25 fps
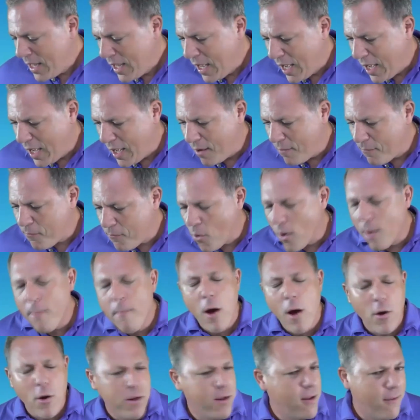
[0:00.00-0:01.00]
uh, for
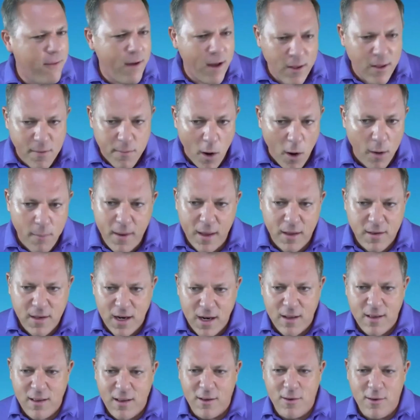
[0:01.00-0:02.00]
most of us small
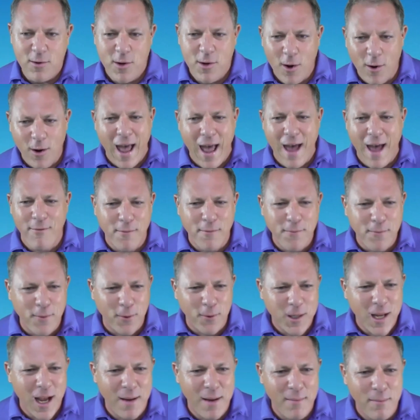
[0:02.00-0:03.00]
businesses who don't have a
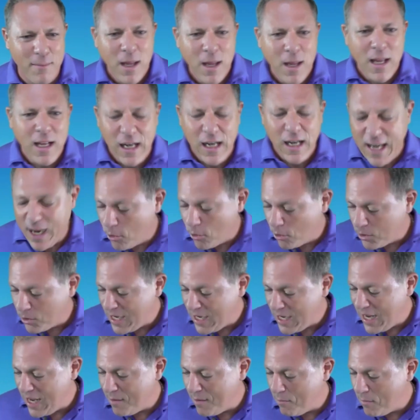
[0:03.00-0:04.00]
full-time legal
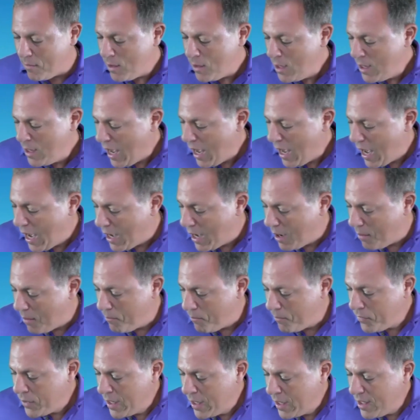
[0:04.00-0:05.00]
team,
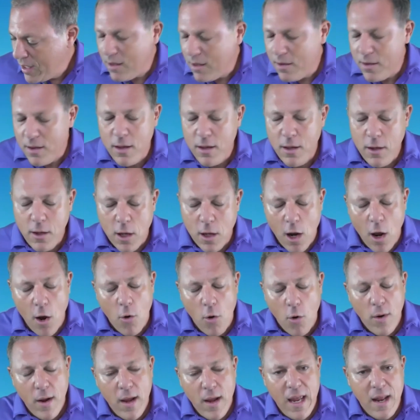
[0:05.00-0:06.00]
um, you
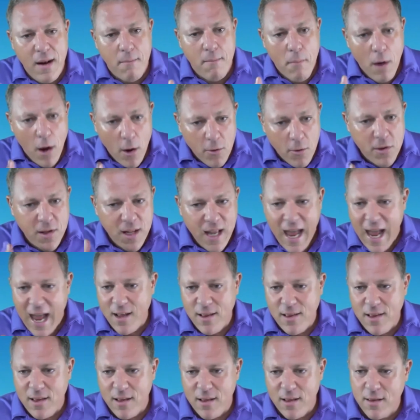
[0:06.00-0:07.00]
know, in most
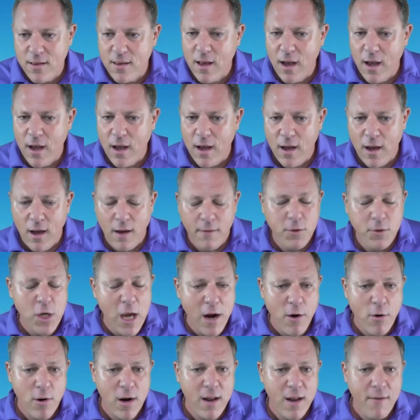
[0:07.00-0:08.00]
cases uh, of
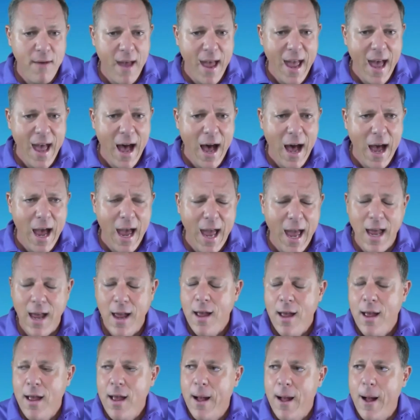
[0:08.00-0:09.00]
generative AI,
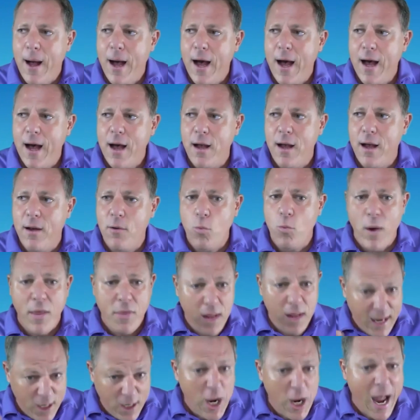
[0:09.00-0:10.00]
uh,
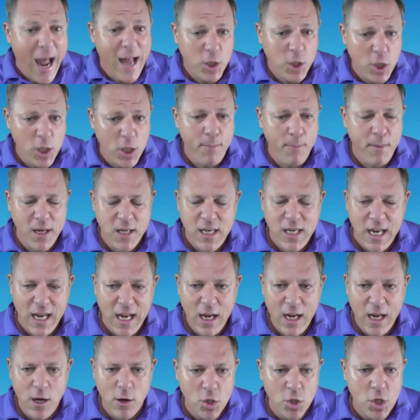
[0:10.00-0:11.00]
with like chat
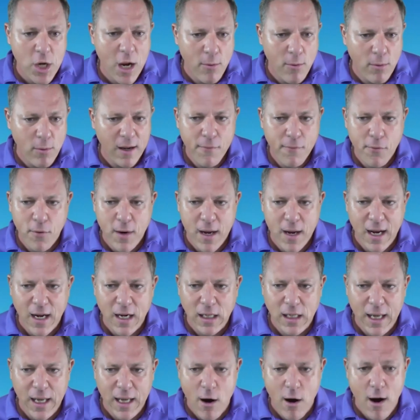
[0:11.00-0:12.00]
gpt you're generally free and
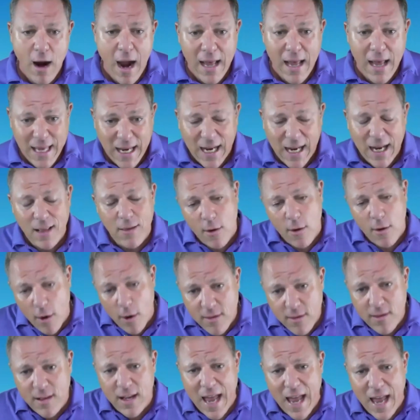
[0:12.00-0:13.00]
clear i think it
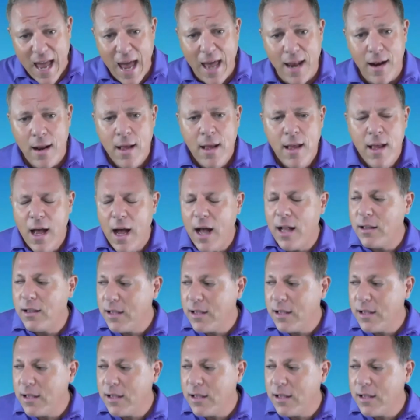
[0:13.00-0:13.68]
starts to get a